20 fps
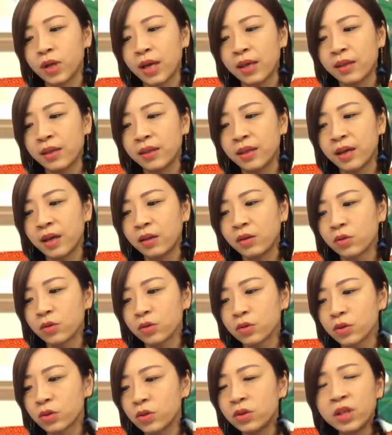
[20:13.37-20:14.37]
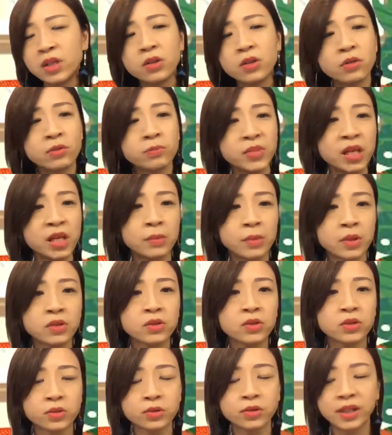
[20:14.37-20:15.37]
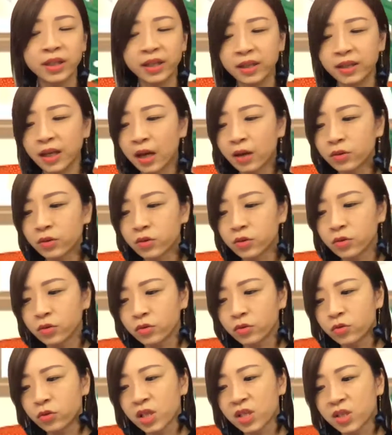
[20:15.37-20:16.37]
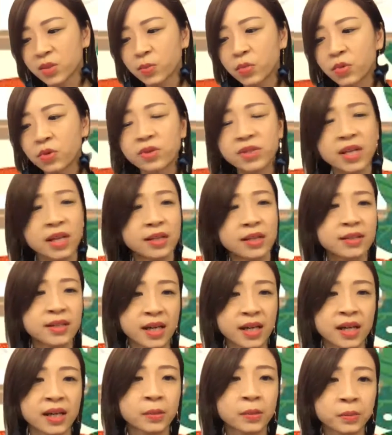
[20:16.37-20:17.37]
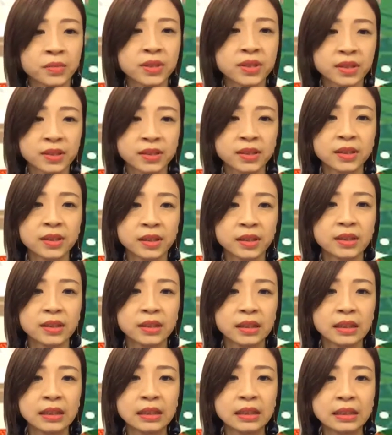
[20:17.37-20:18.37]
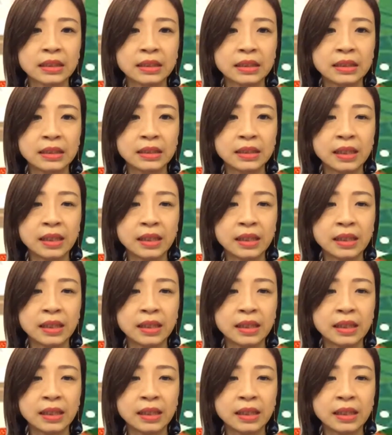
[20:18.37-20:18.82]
and then also you need to be able to learn how to transpose at times. Yeah,